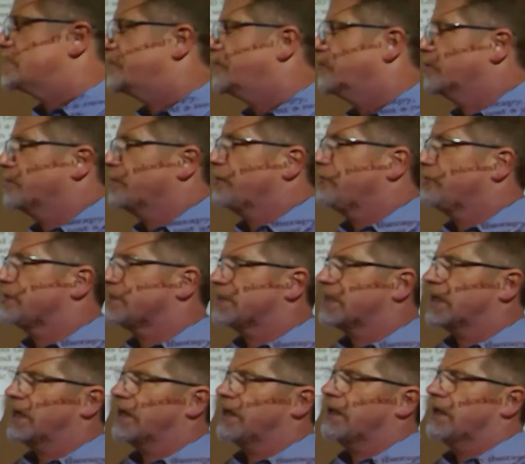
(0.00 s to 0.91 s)
form, you would
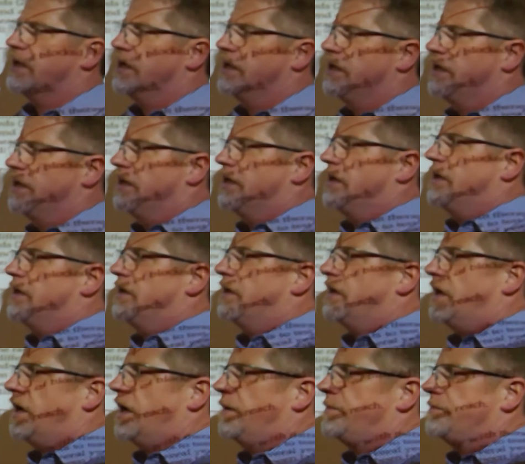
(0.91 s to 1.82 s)
say
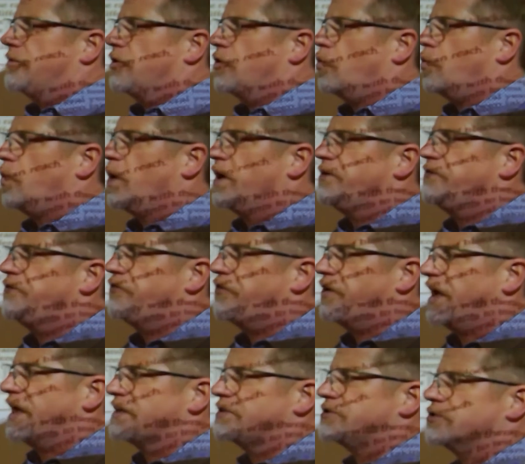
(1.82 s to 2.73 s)
one
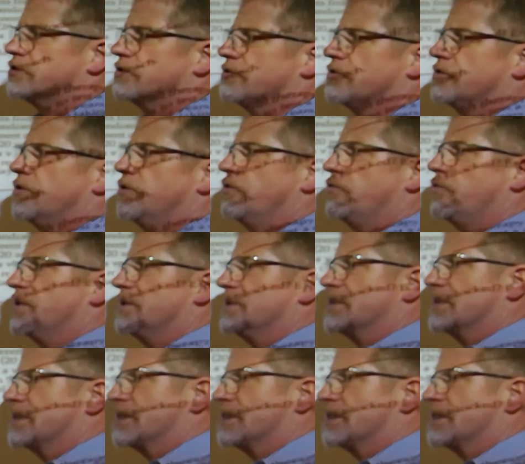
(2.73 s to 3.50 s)
factor was